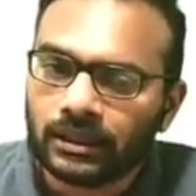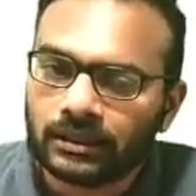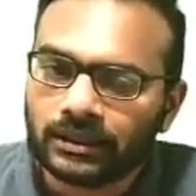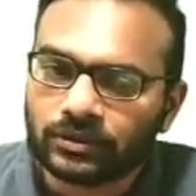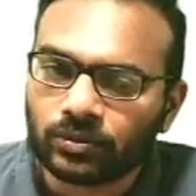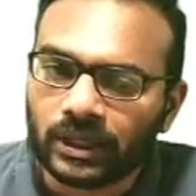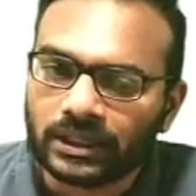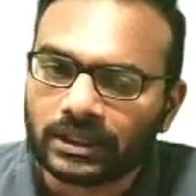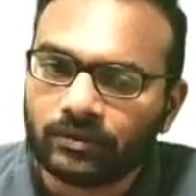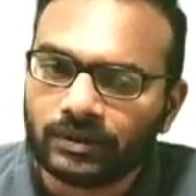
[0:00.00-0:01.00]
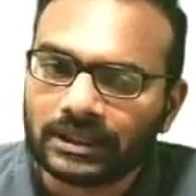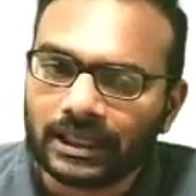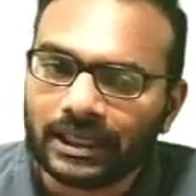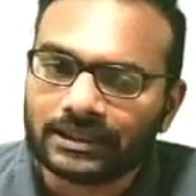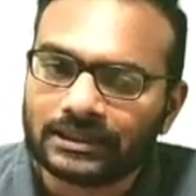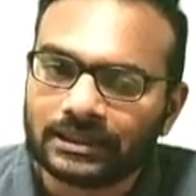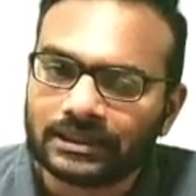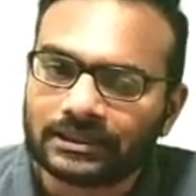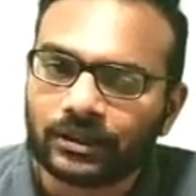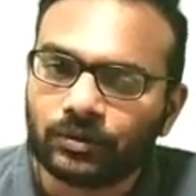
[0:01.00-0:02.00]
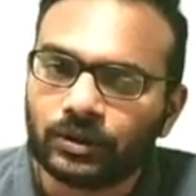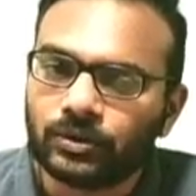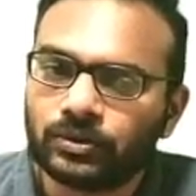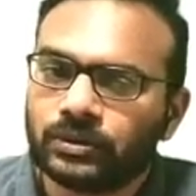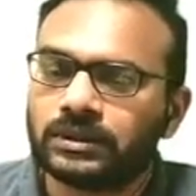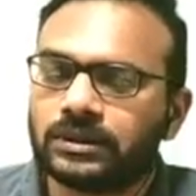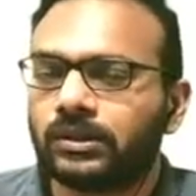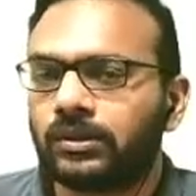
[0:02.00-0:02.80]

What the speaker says: this quantity with h is equal to 0.